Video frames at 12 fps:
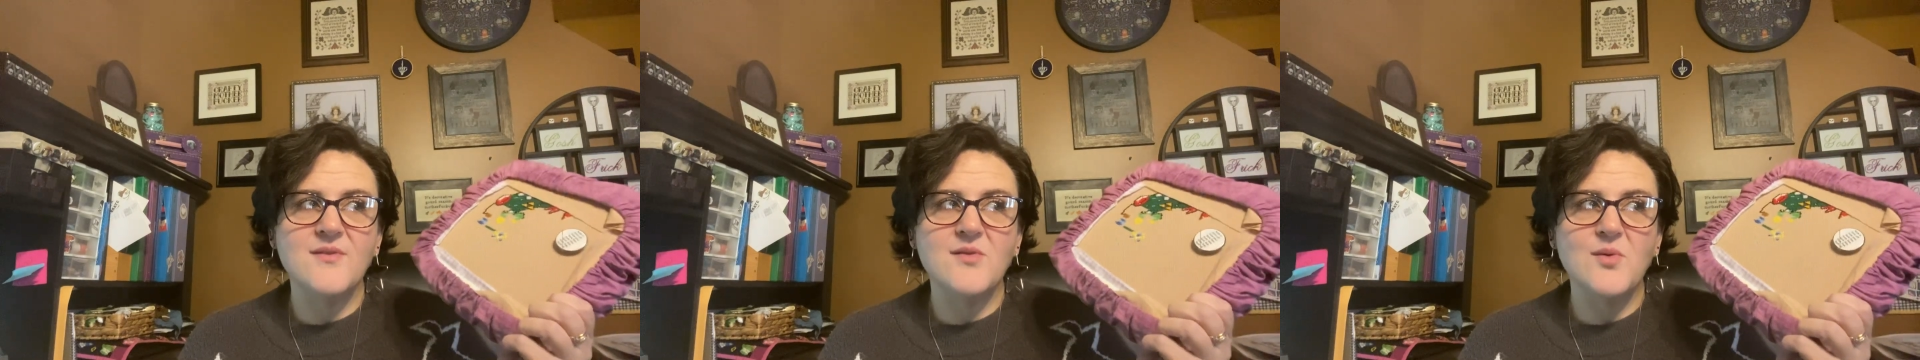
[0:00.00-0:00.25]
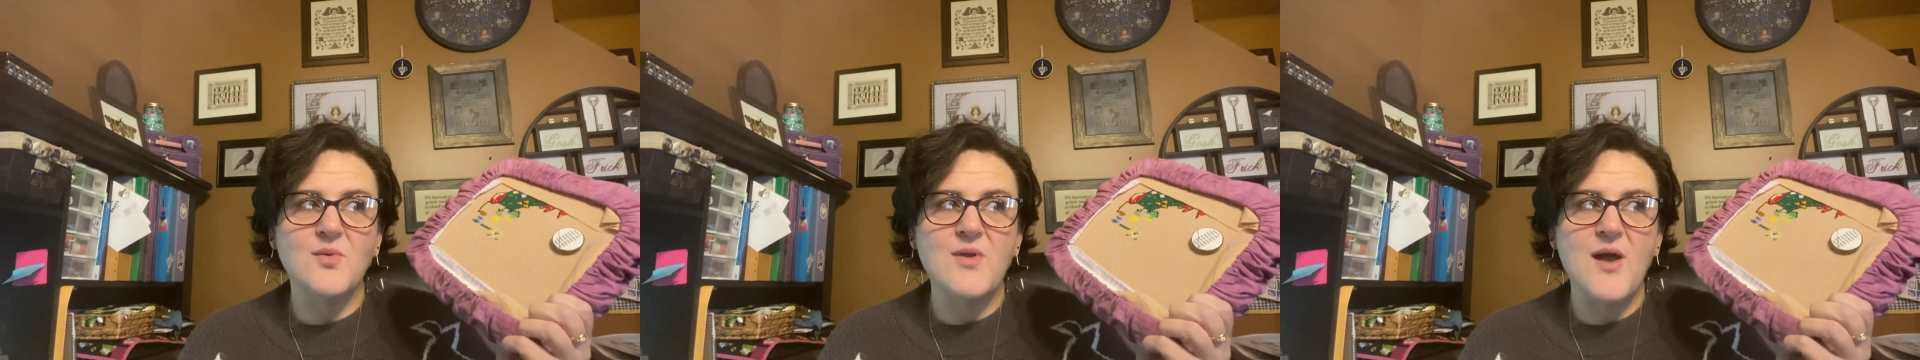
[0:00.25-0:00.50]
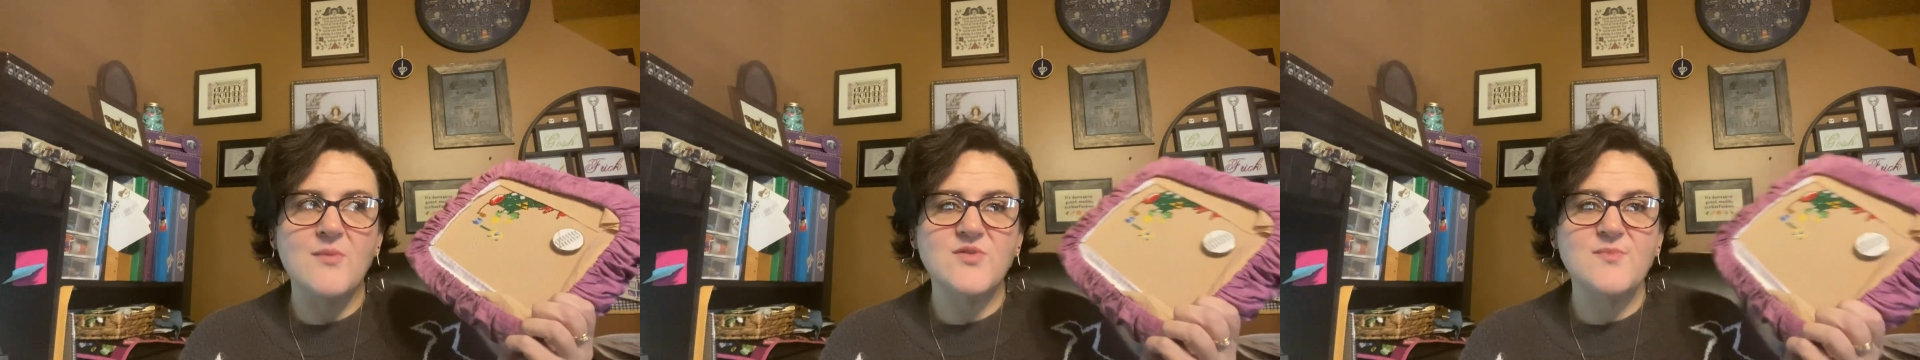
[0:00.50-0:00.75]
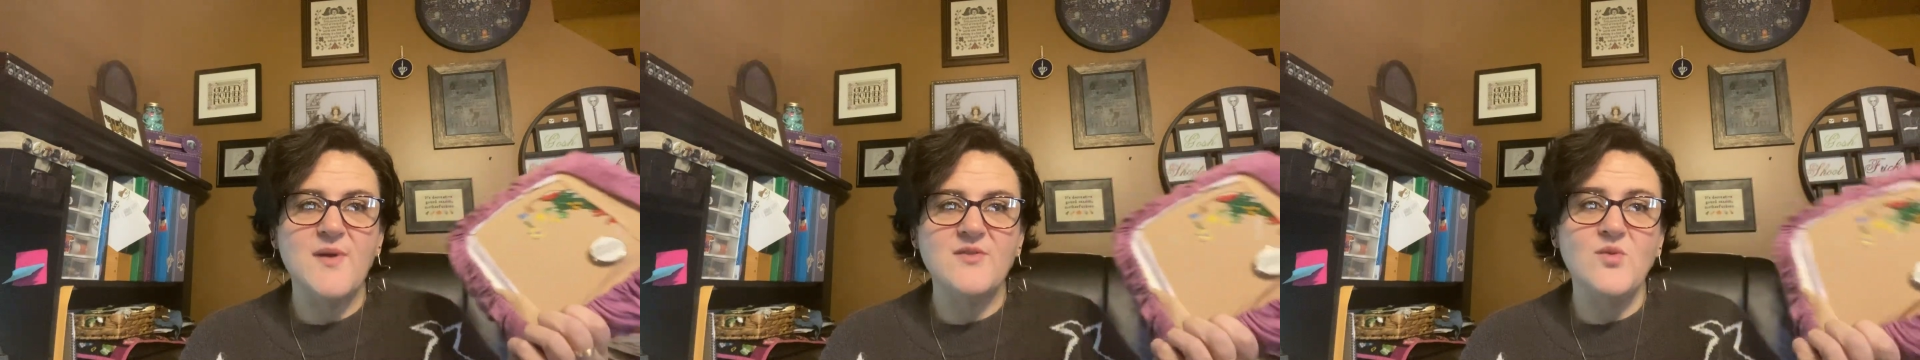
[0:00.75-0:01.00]
So now I'm
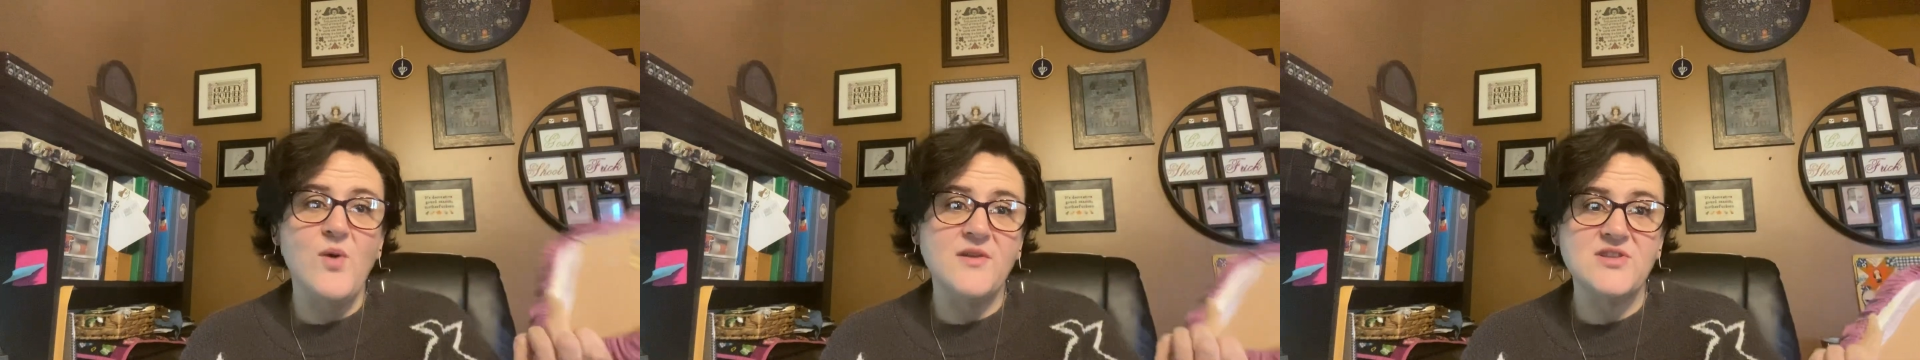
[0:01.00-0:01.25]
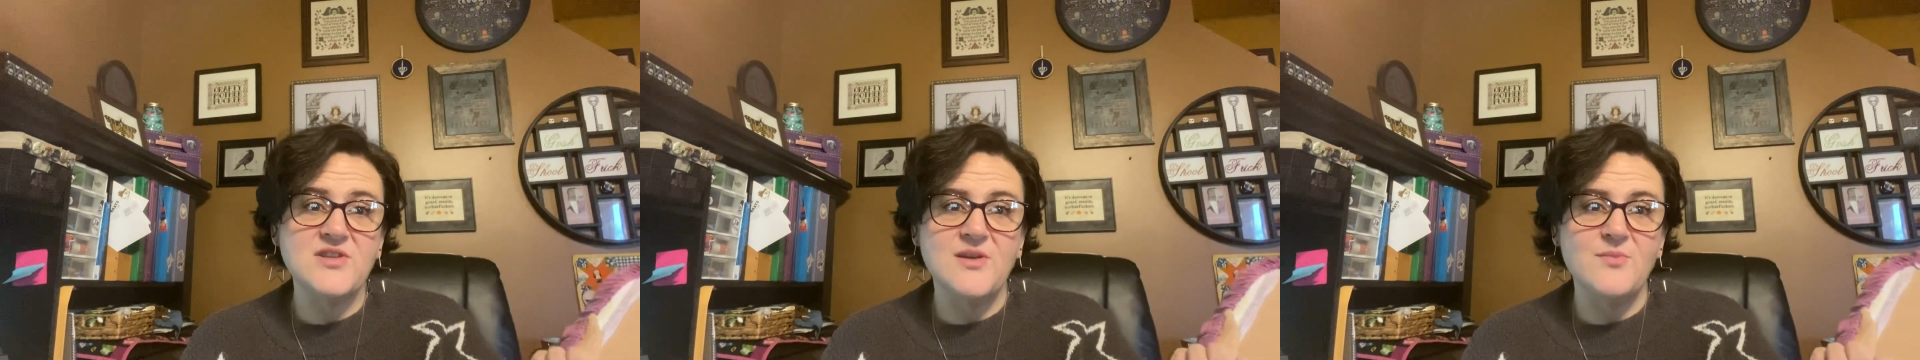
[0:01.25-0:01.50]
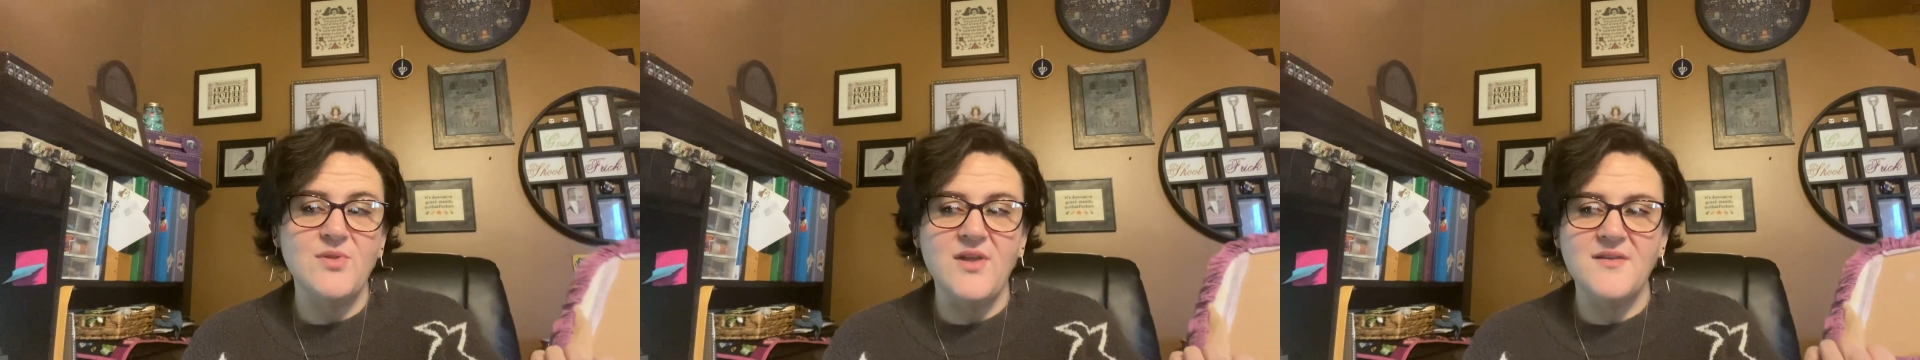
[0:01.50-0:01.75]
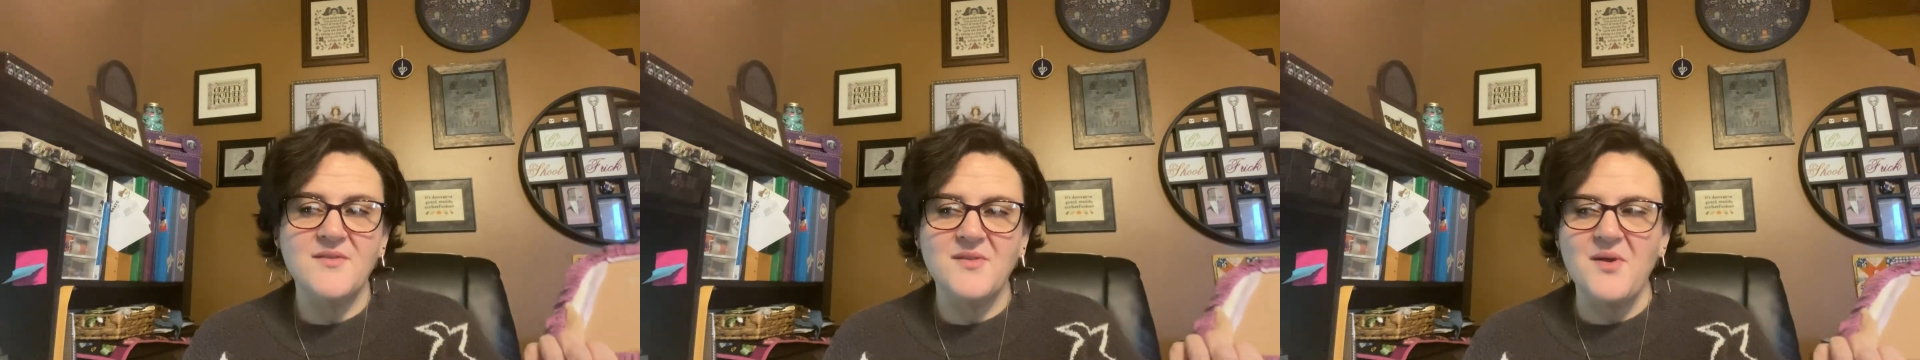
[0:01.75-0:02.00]
just back to watching him
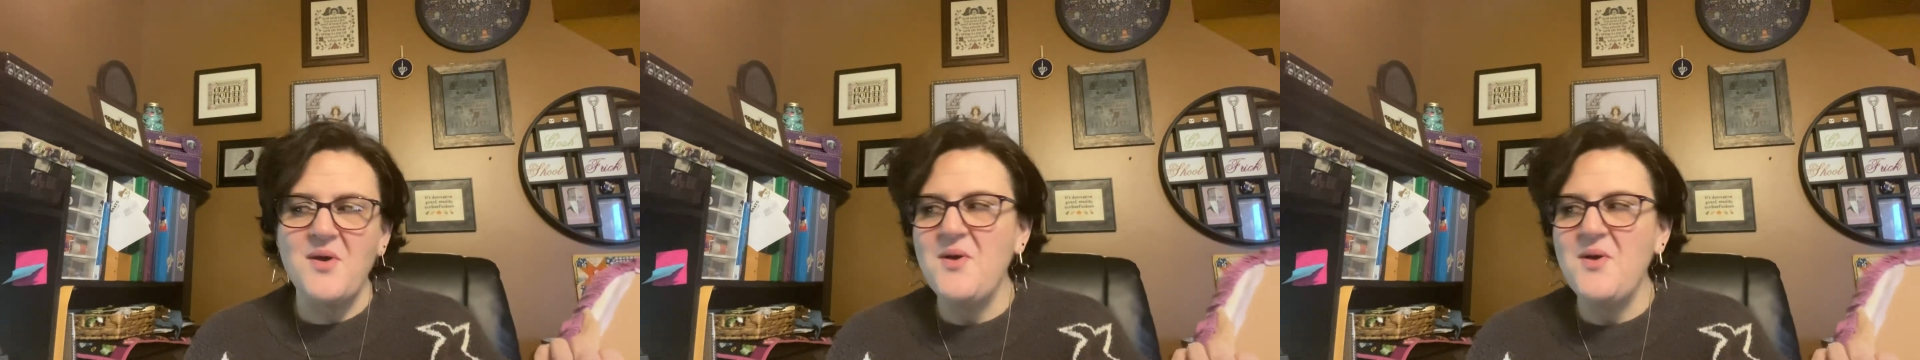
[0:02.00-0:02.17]
play. So